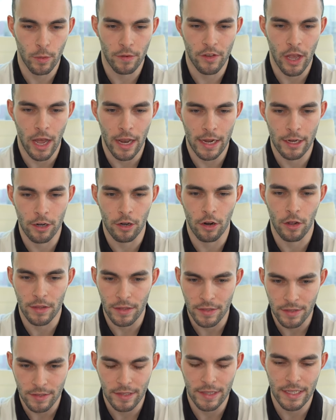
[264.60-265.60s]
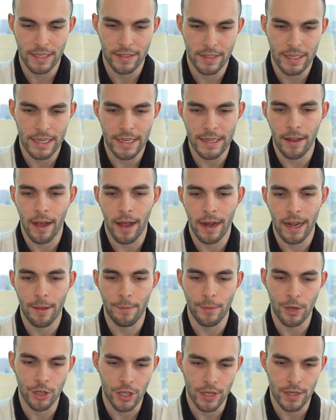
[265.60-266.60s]
what we've got here on this, these TDOT
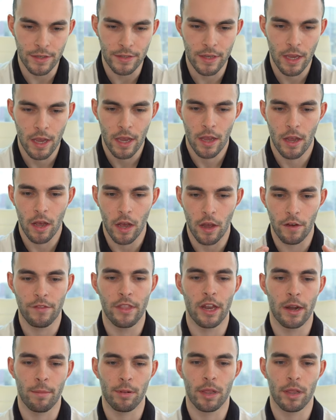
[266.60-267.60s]
images of their